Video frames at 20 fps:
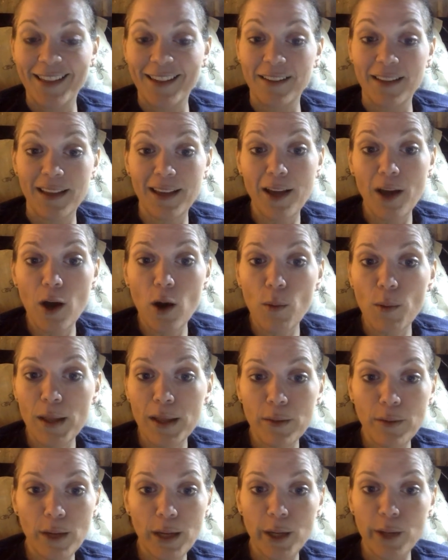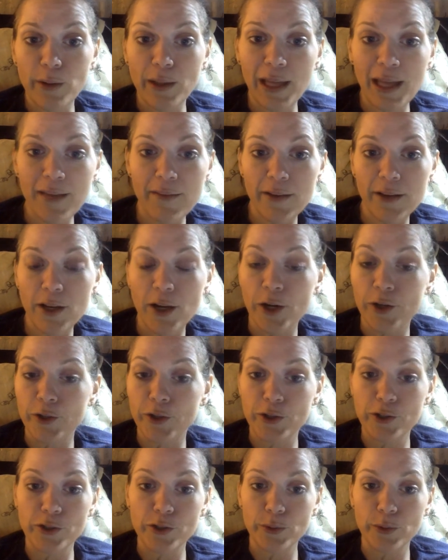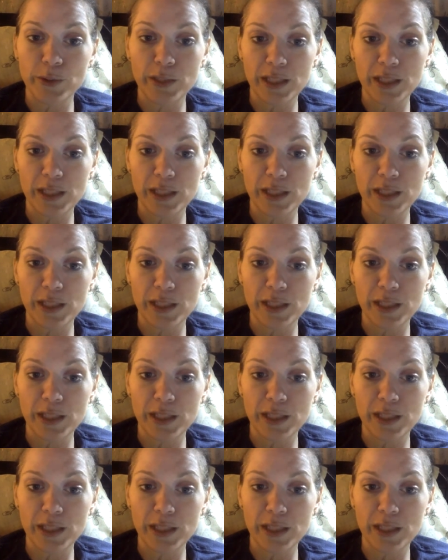they're like oh by the way you only have like $120